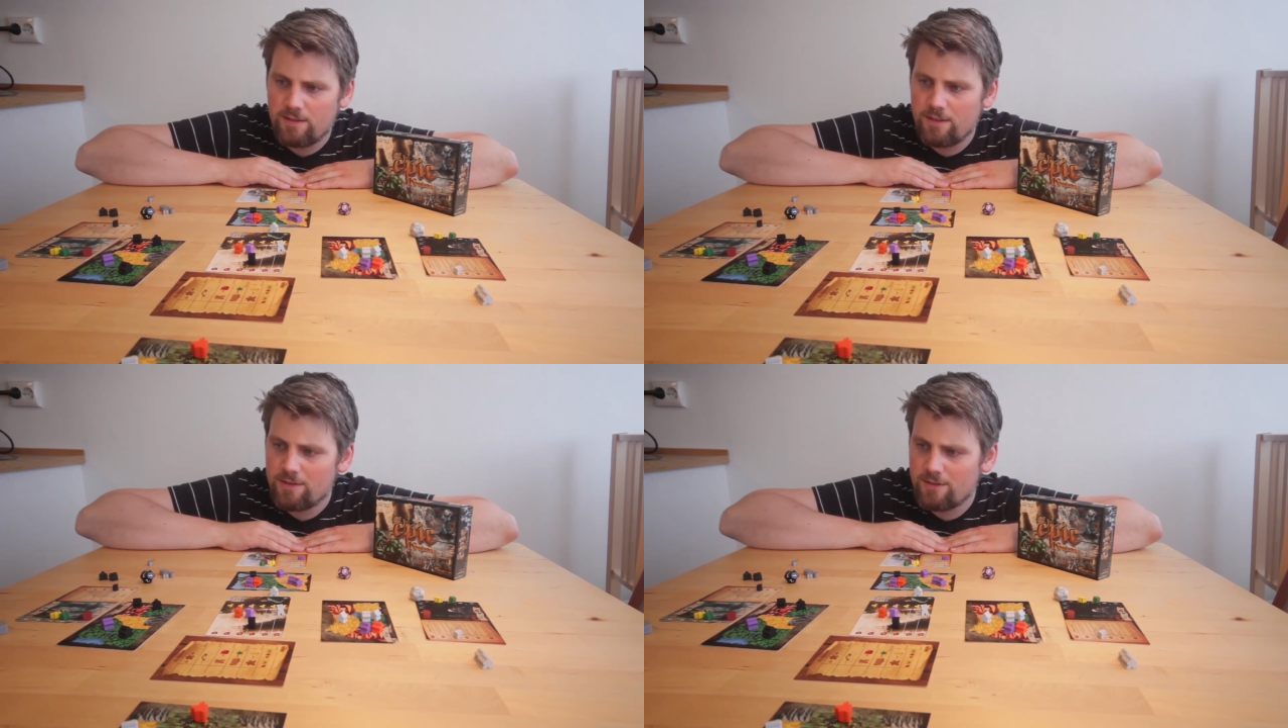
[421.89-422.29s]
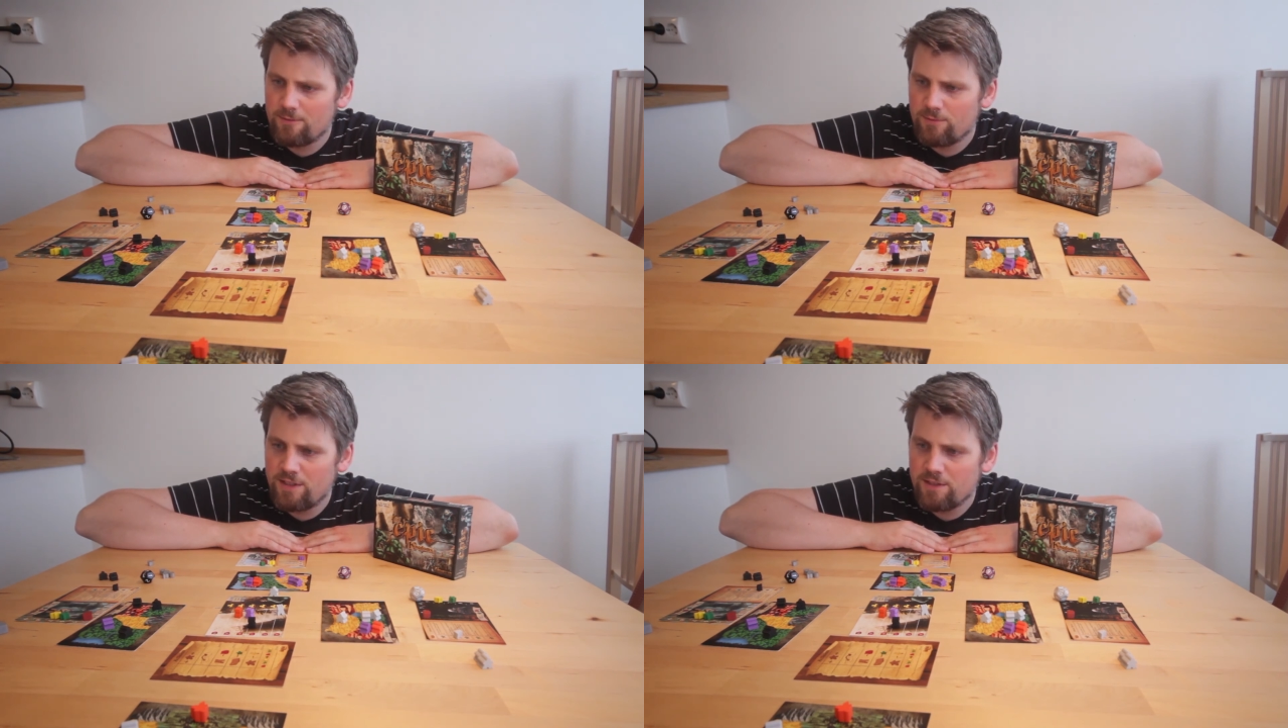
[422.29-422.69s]
It
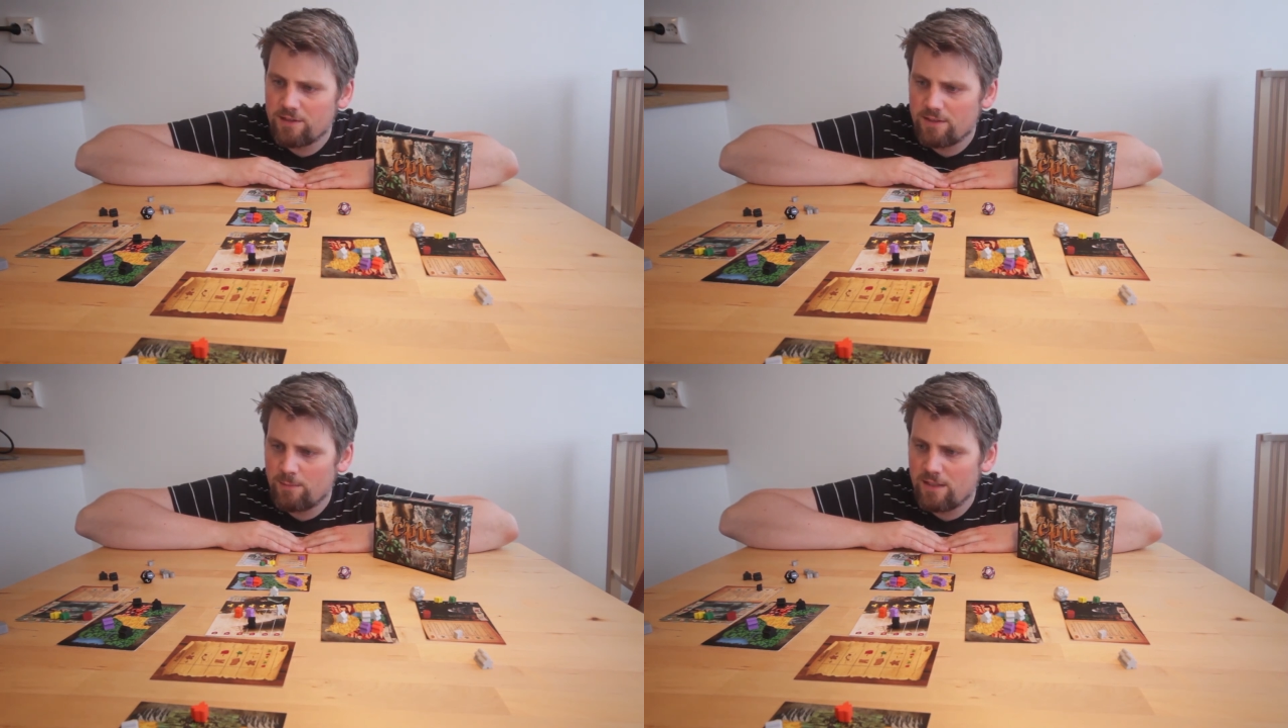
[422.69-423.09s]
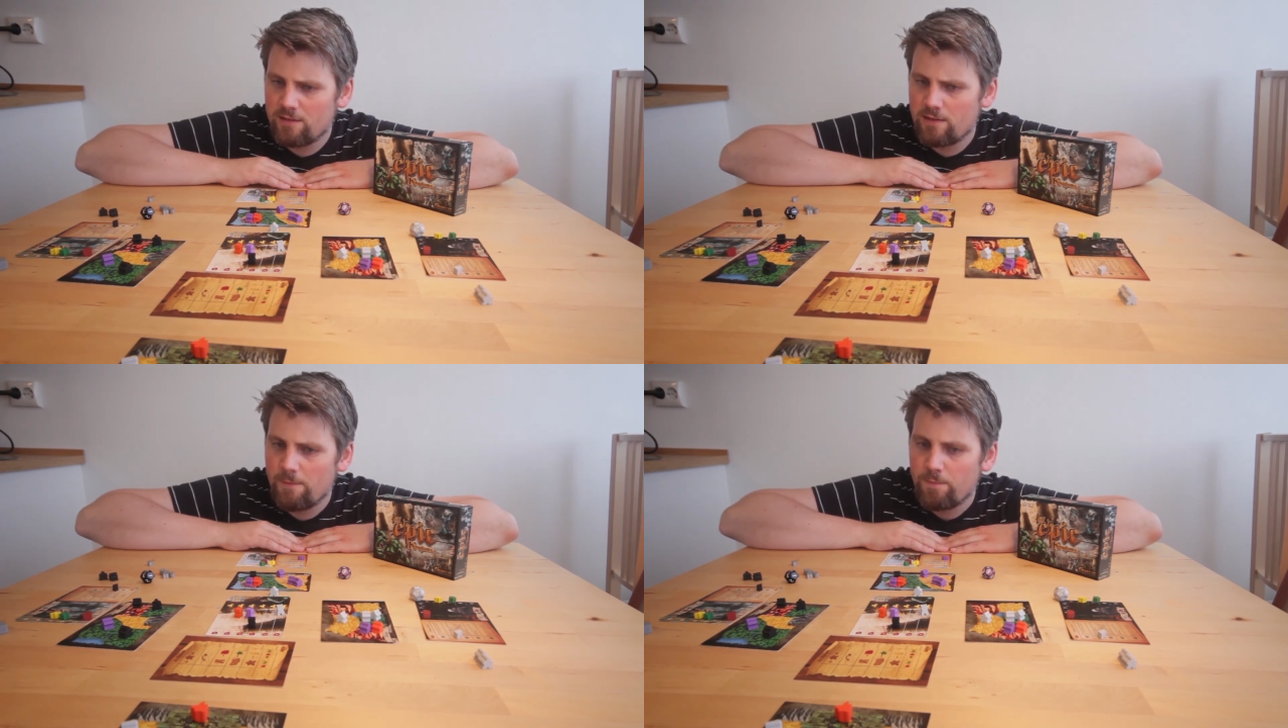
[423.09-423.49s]
just feels a
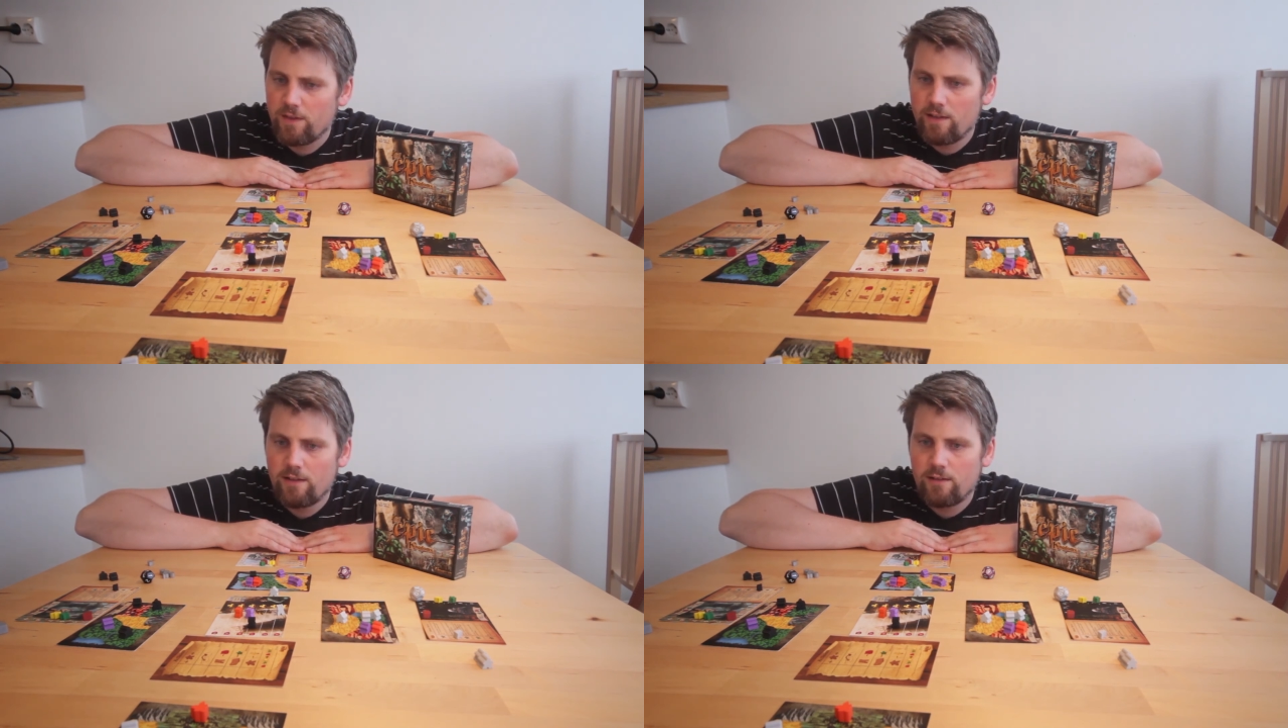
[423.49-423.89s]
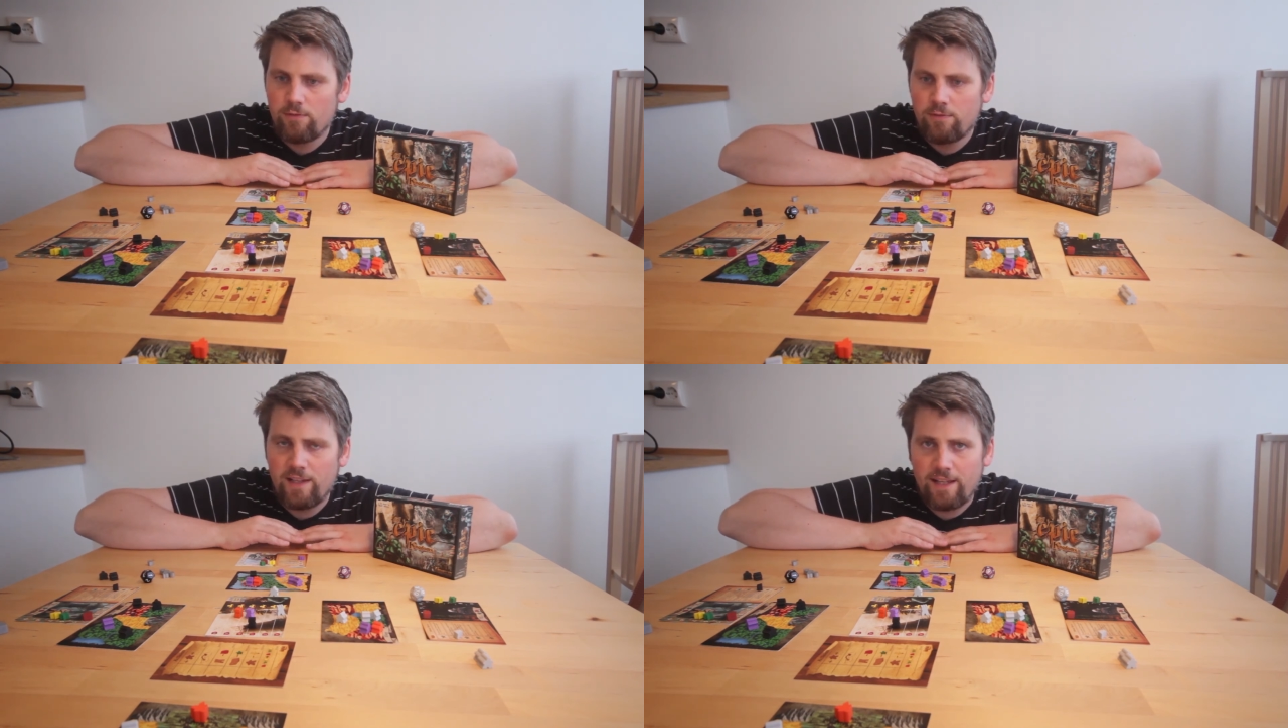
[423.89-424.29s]
bit
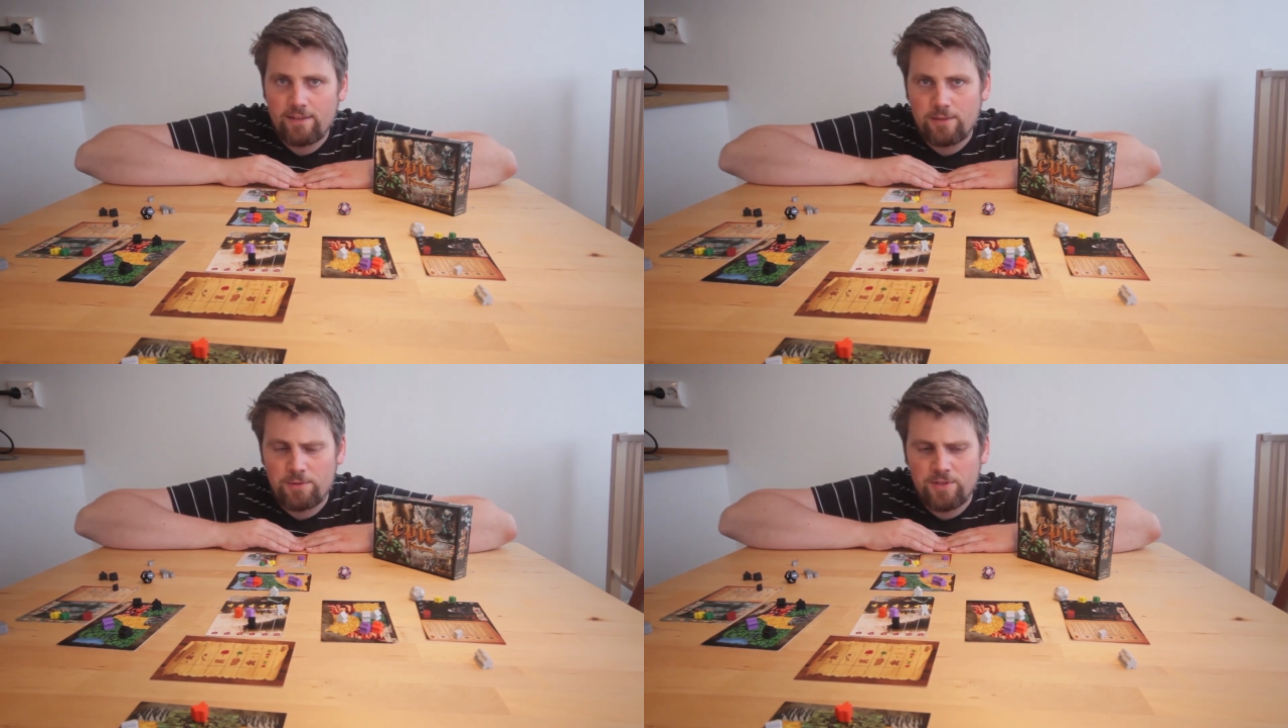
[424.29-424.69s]
flat or